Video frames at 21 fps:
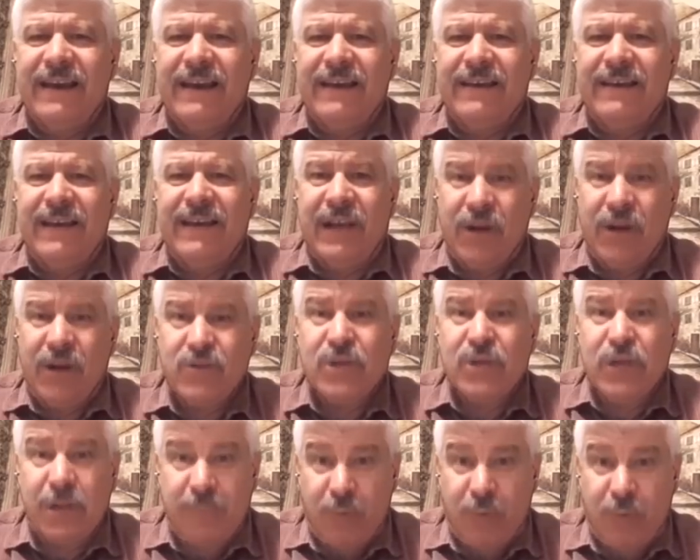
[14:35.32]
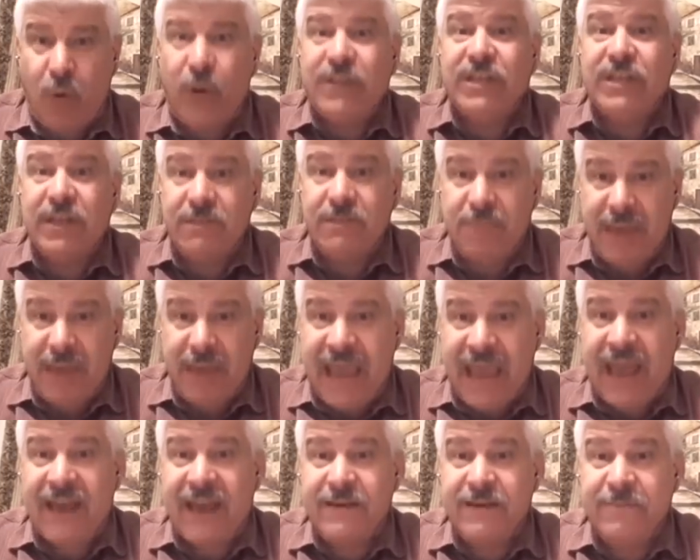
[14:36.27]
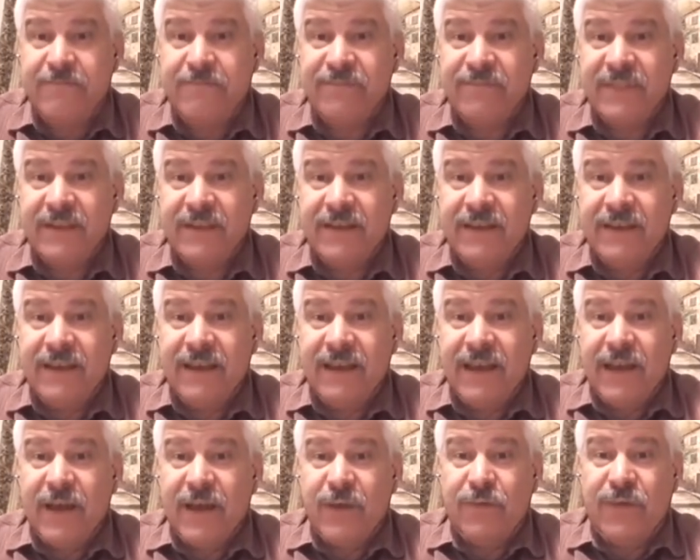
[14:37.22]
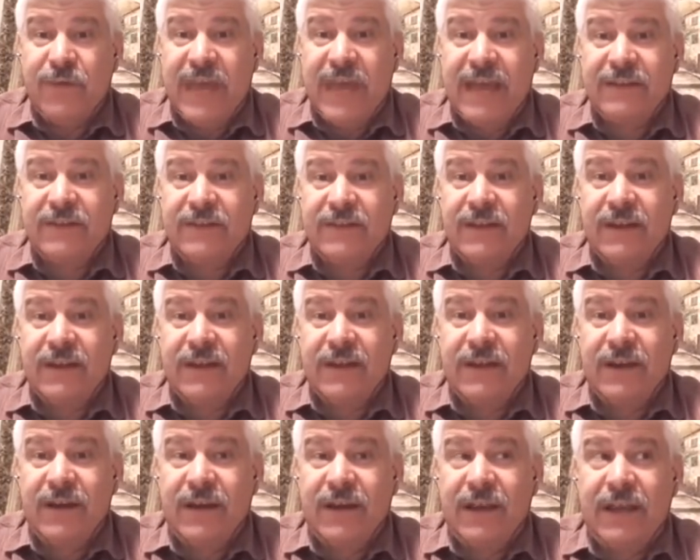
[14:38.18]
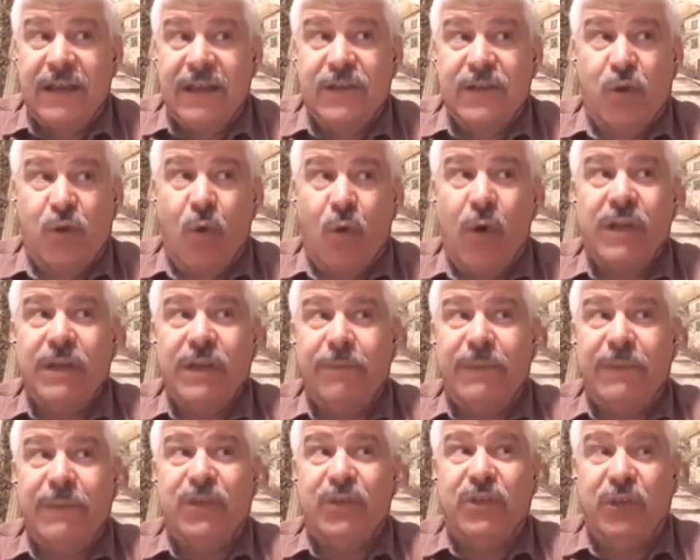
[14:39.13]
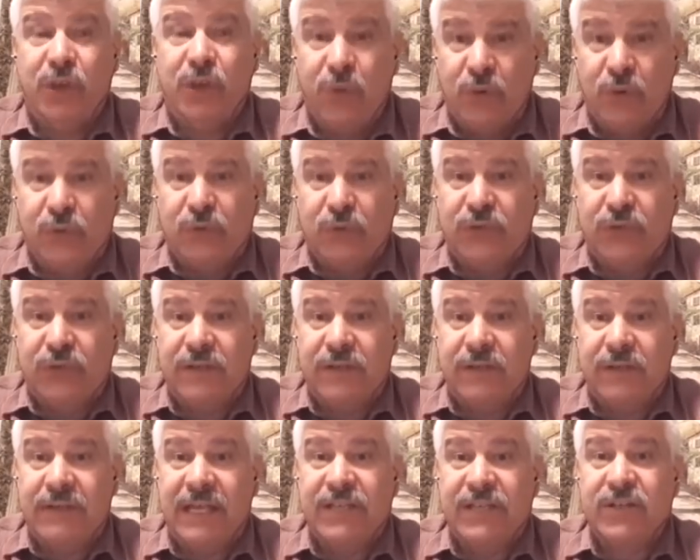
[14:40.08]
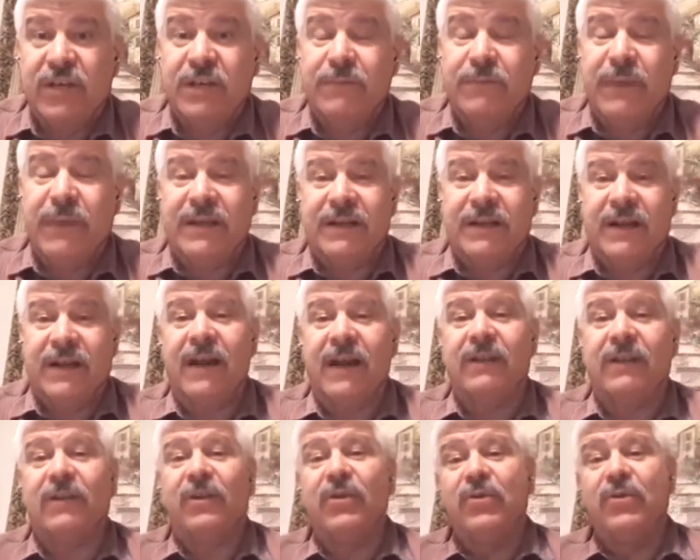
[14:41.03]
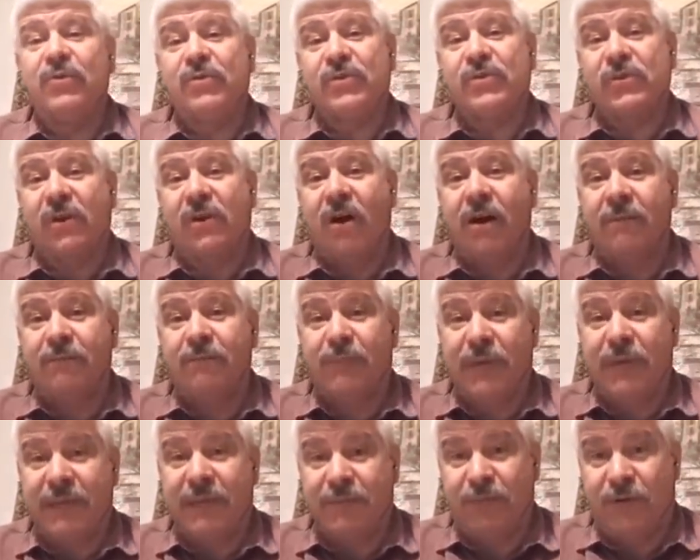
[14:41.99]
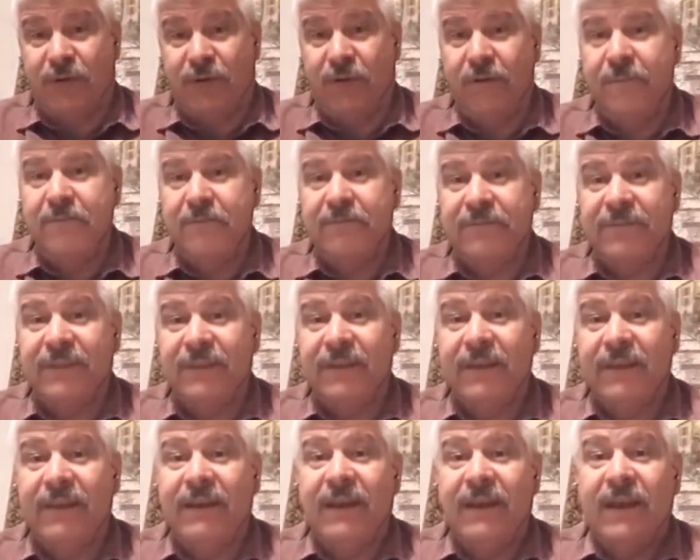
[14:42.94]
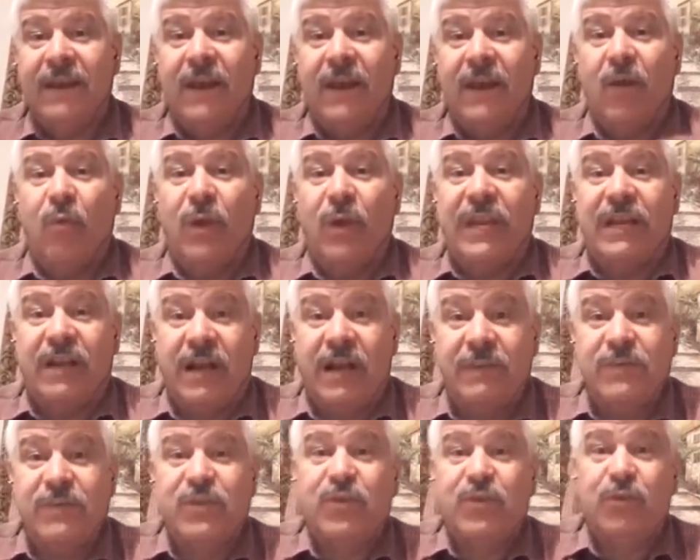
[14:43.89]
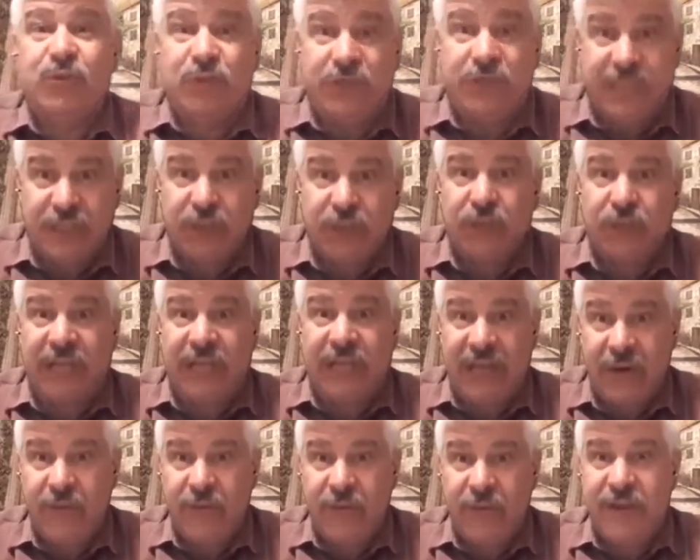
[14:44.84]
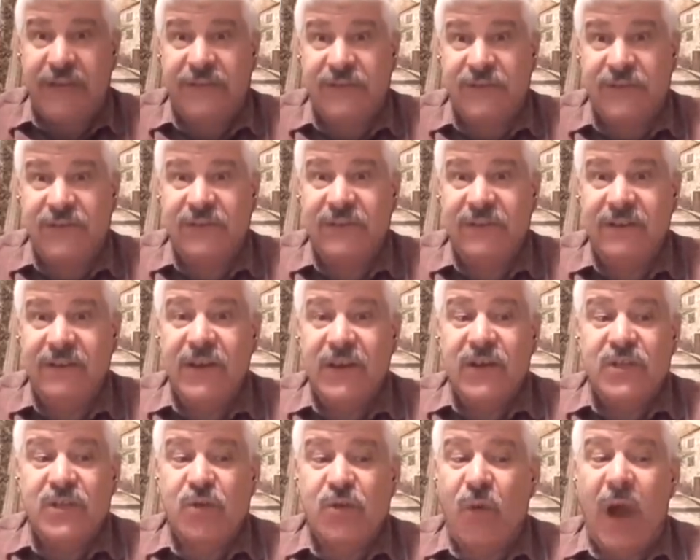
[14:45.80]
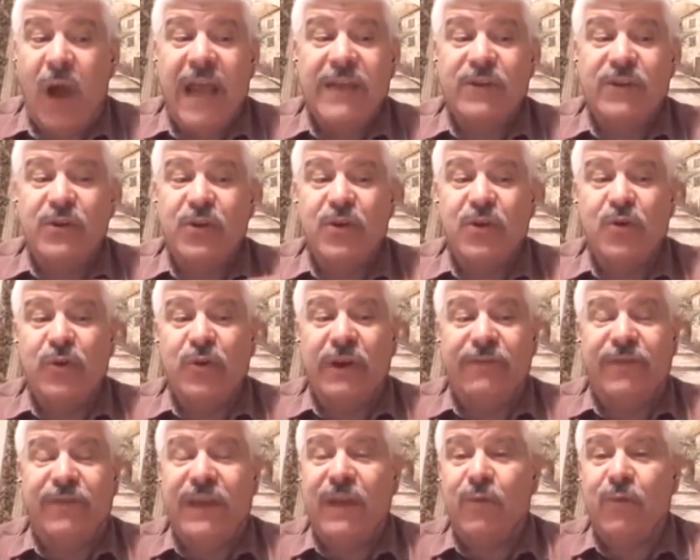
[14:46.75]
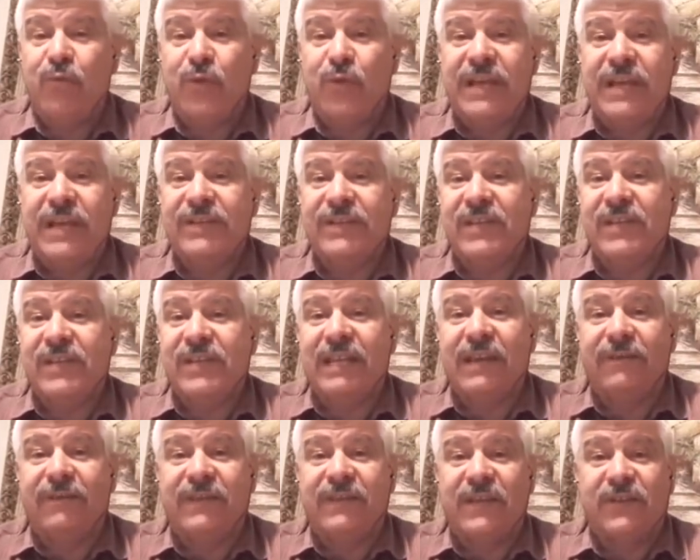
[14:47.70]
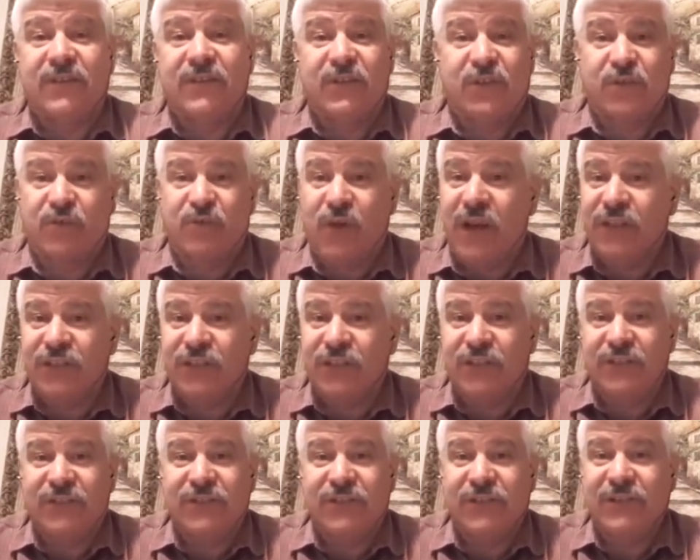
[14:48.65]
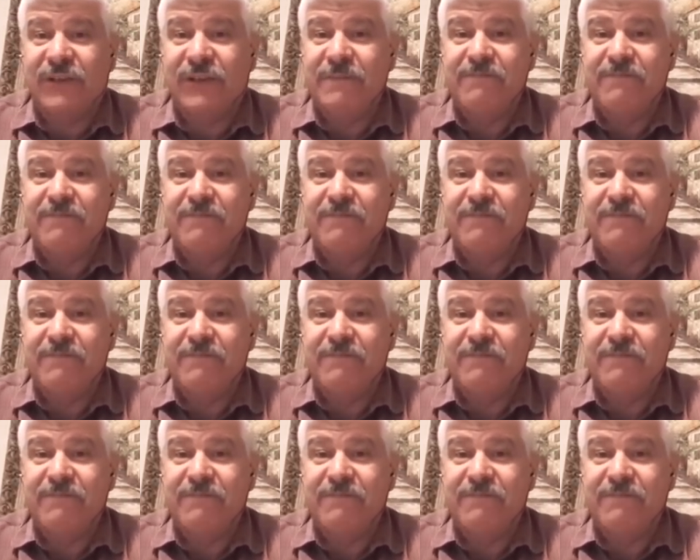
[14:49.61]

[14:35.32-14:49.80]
here's an appointed man that is going to be used, that's going to be cut loose on people when it comes to judicial hearings. So I knew if he reads any of these instructions,